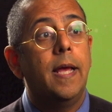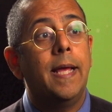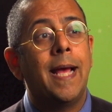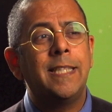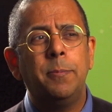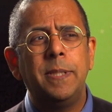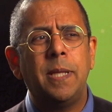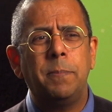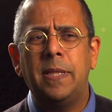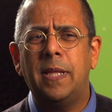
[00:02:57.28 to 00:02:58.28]
It has to be
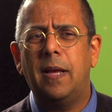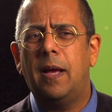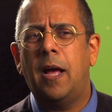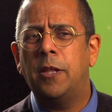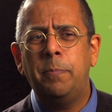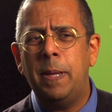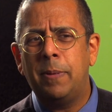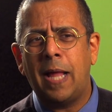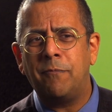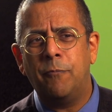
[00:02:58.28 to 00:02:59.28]
something that other
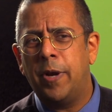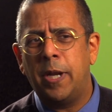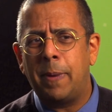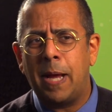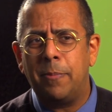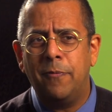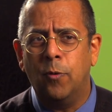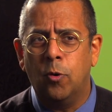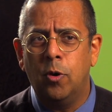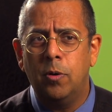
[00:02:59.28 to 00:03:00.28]
people haven't written about
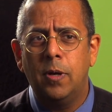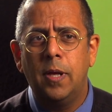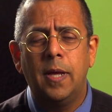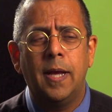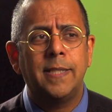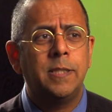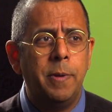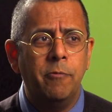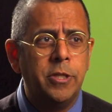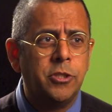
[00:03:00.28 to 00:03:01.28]
before. It has to
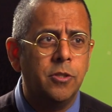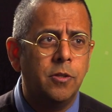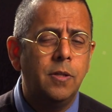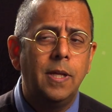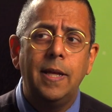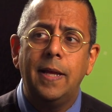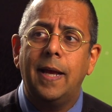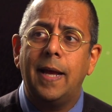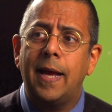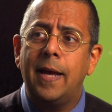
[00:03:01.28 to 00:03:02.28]
be original.
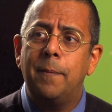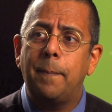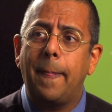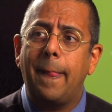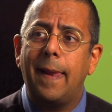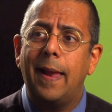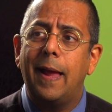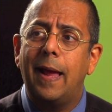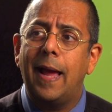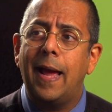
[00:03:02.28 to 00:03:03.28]
Um,
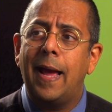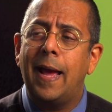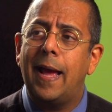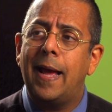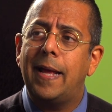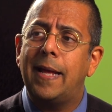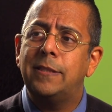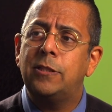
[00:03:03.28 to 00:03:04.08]
and